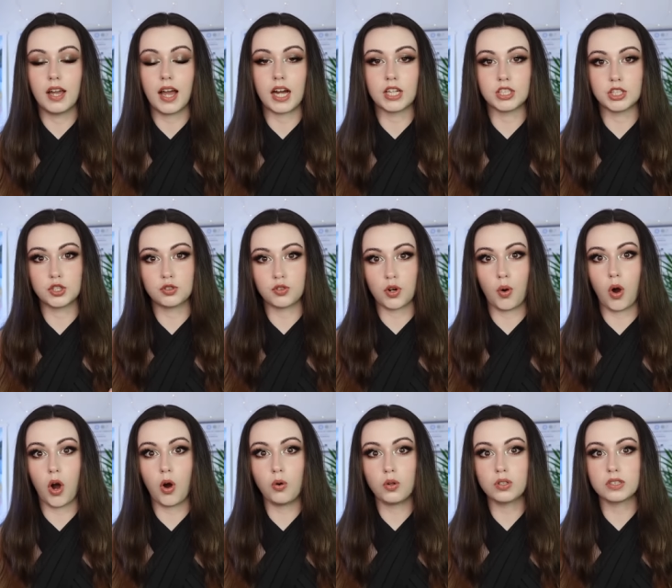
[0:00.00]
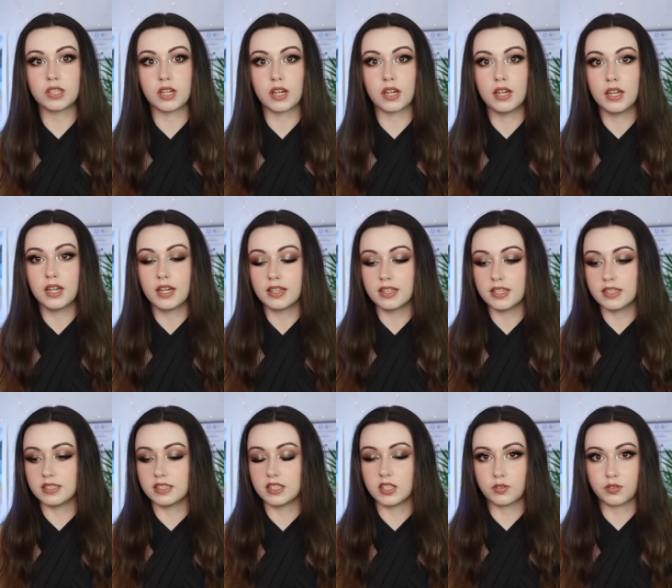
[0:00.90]
As you grow older,
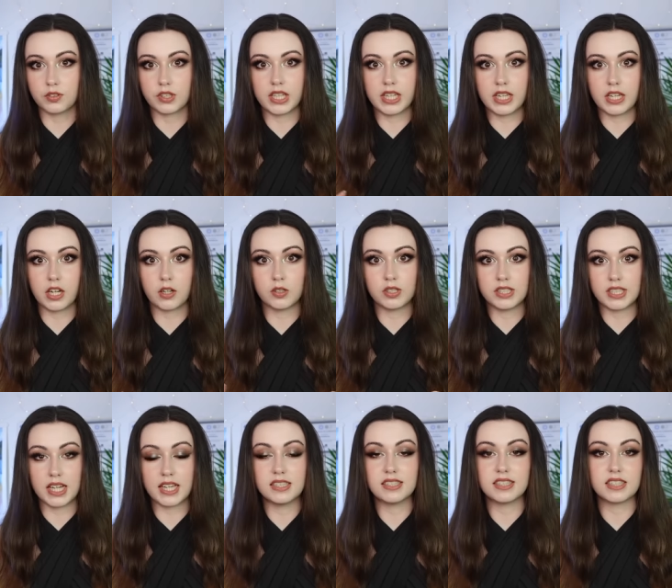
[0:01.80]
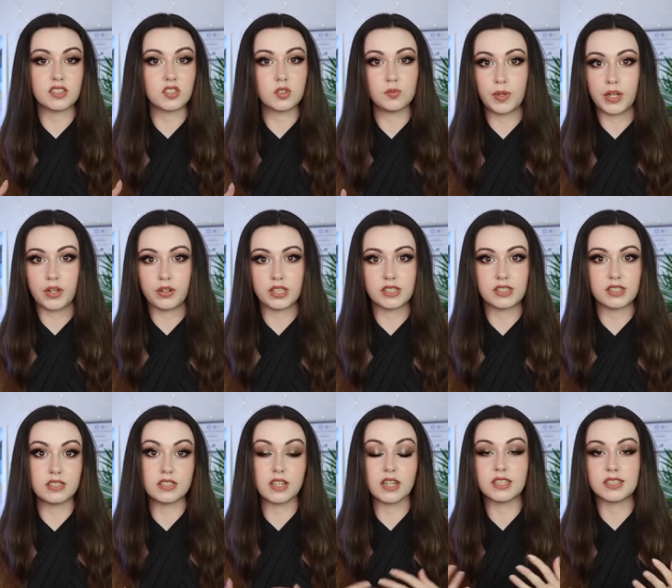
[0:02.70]
these different ego states,
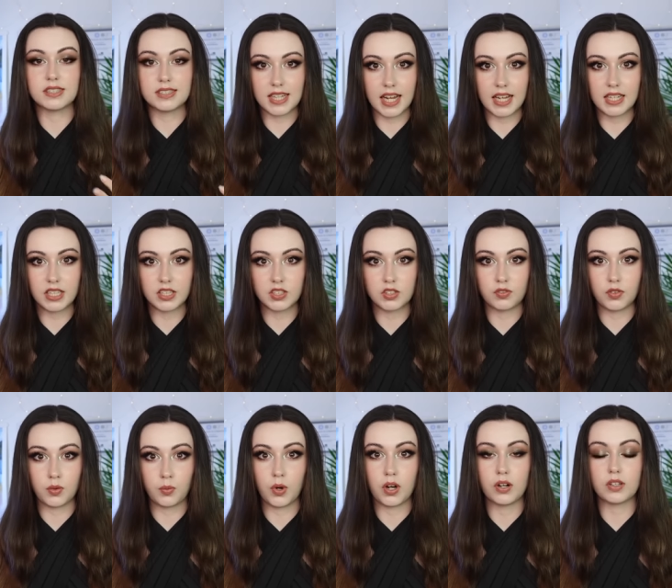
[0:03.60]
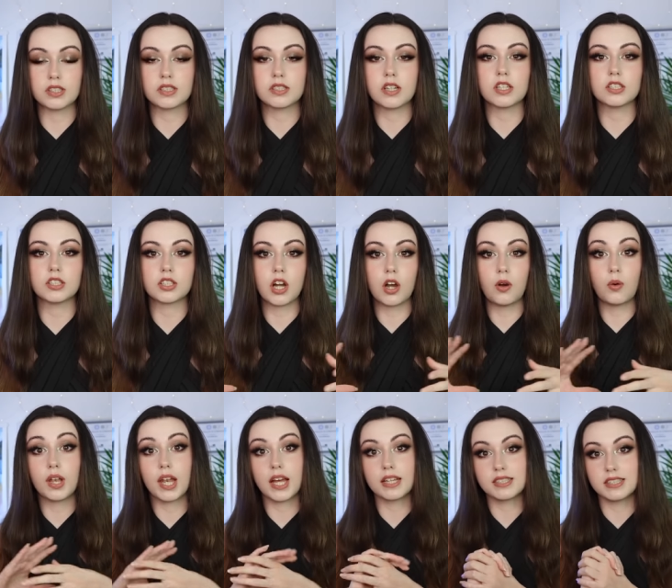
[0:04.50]
experiences, understandings of the world start to
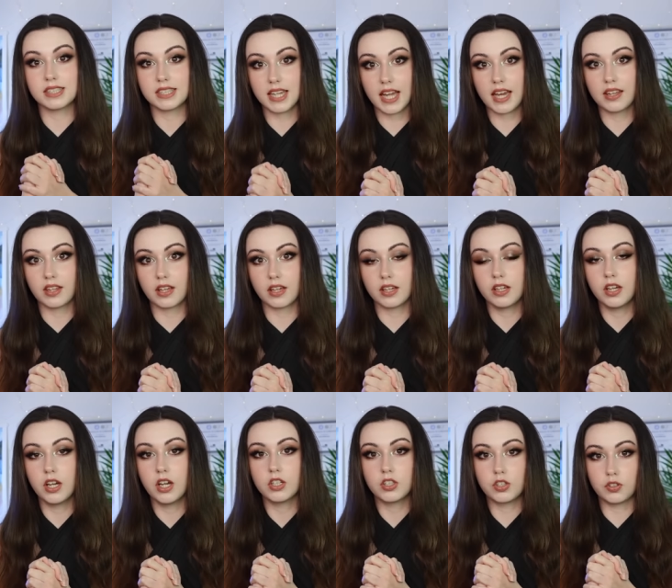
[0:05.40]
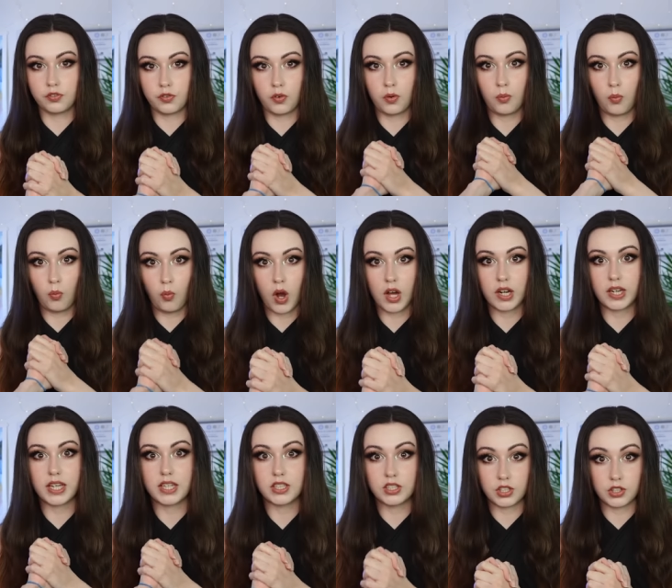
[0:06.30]
coalesce together to form one
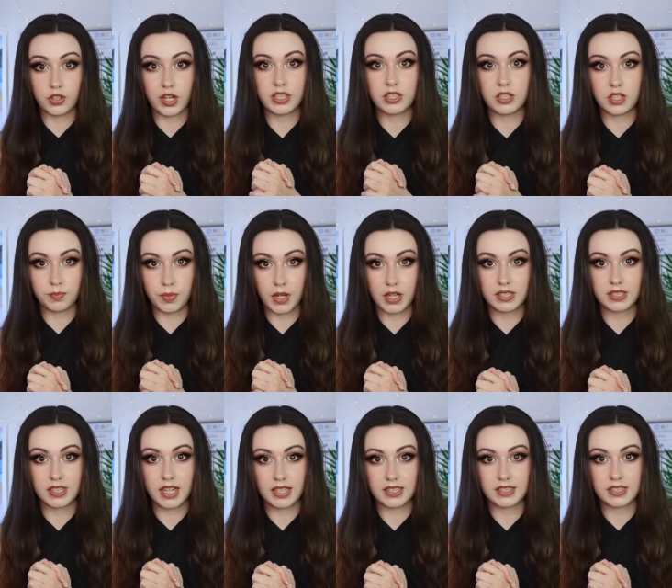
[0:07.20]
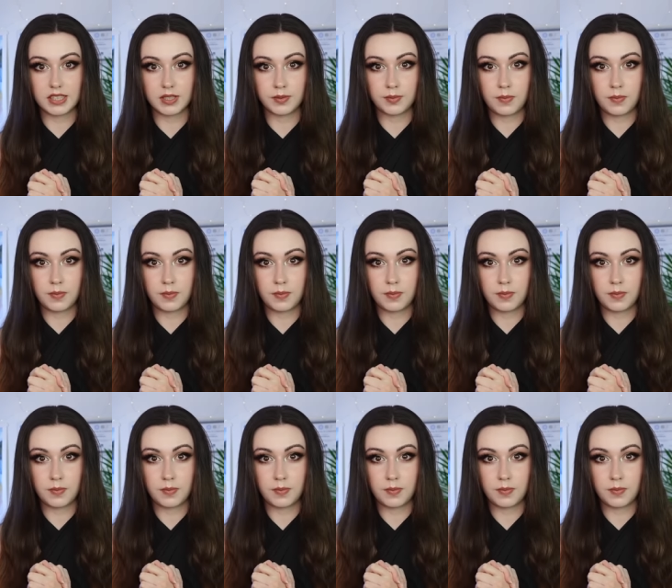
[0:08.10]
integrated personality.